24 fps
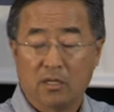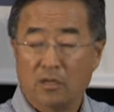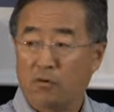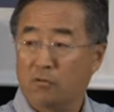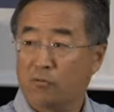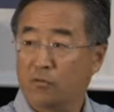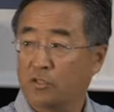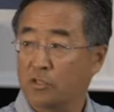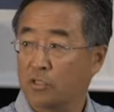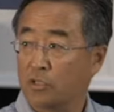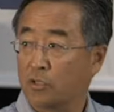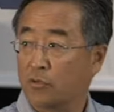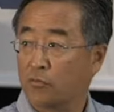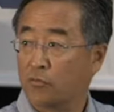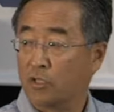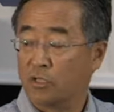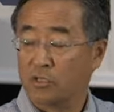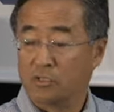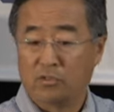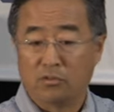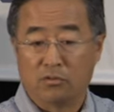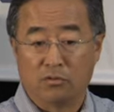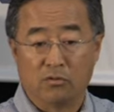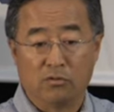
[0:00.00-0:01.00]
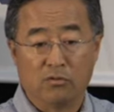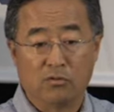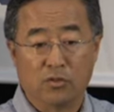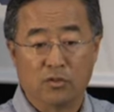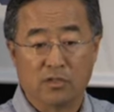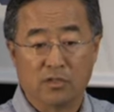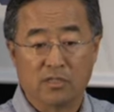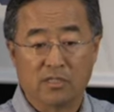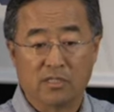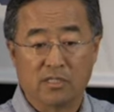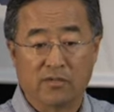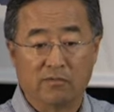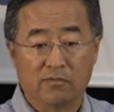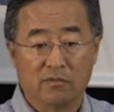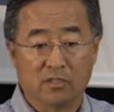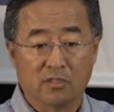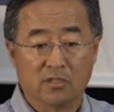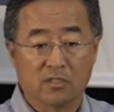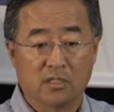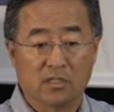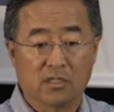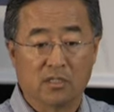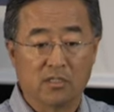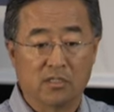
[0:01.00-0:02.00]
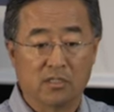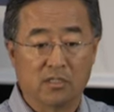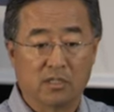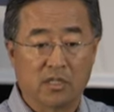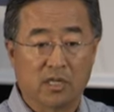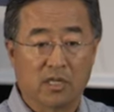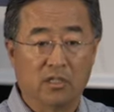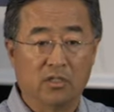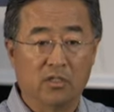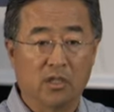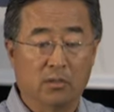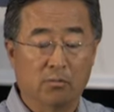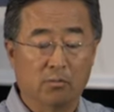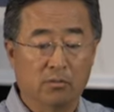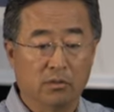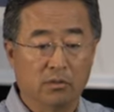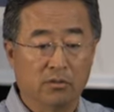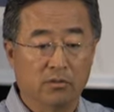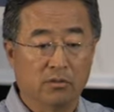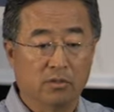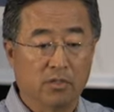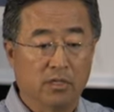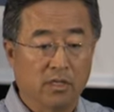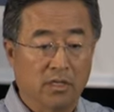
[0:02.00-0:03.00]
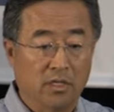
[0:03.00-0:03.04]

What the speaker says: which equates to 276 kW